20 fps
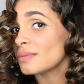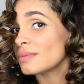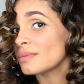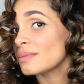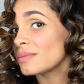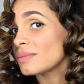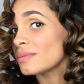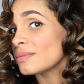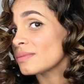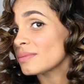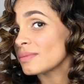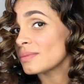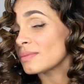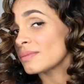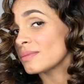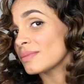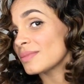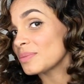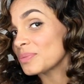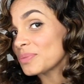just to kind of
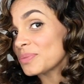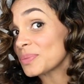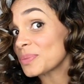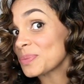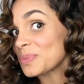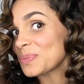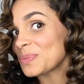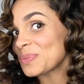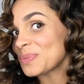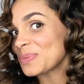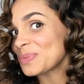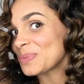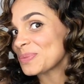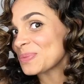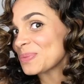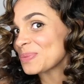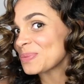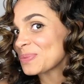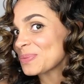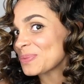show
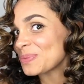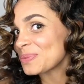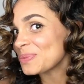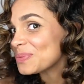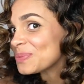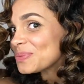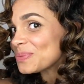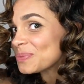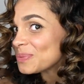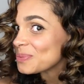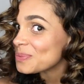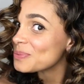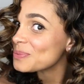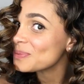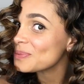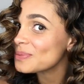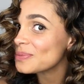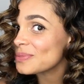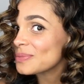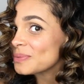you,
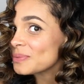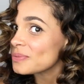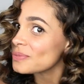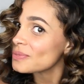what the